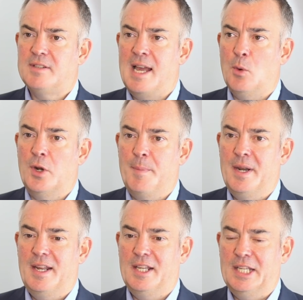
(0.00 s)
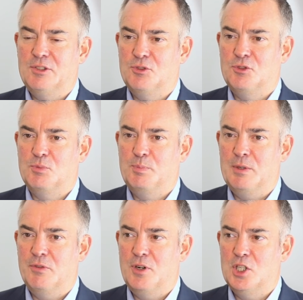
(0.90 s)
sanguine. I mean, it's
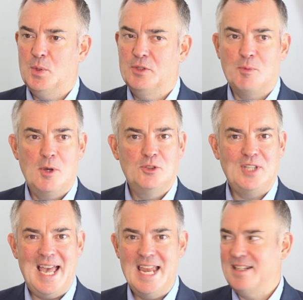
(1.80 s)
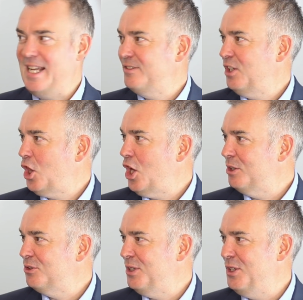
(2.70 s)
been referred to as the most hated asset
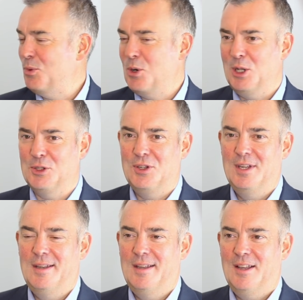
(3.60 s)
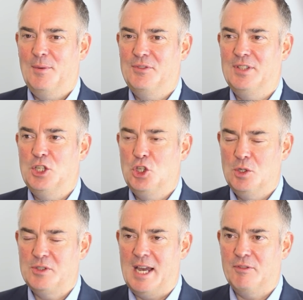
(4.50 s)
class in the world. We've seen
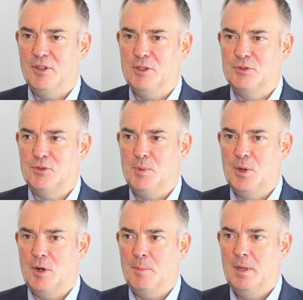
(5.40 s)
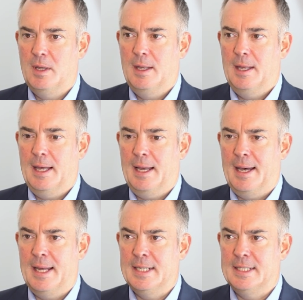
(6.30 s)
huge outflows from Europe,
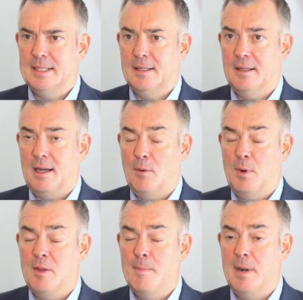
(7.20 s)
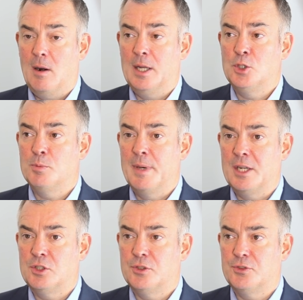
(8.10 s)
and I read the Merrill Lynch fund
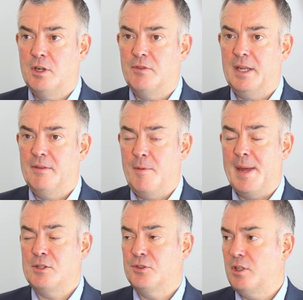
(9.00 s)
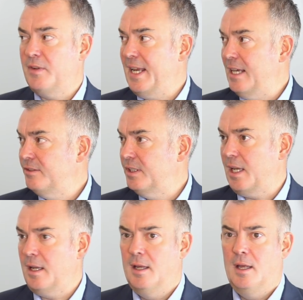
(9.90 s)
manager survey yesterday,